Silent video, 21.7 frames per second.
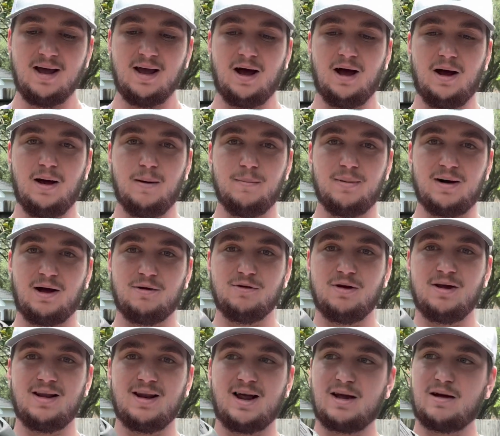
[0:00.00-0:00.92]
But I
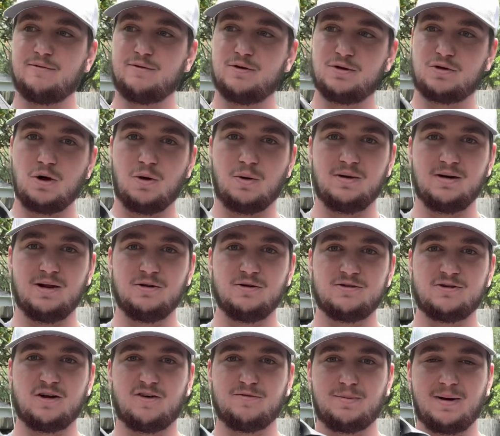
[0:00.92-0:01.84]
really like it for throwing little
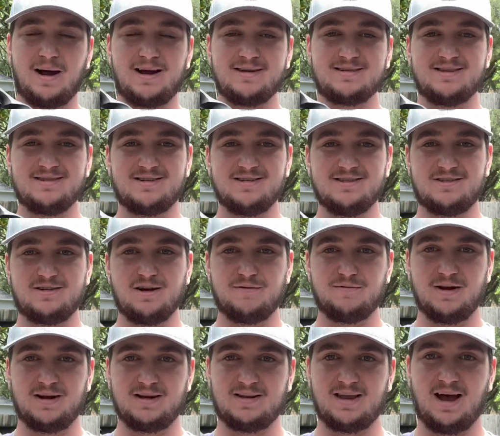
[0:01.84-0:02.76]
soft plastics and
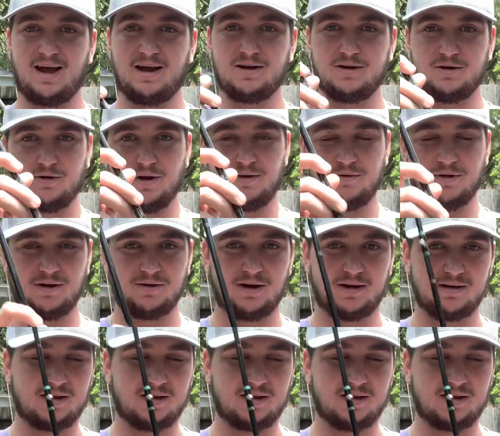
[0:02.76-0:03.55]
stuff like that. Great rod right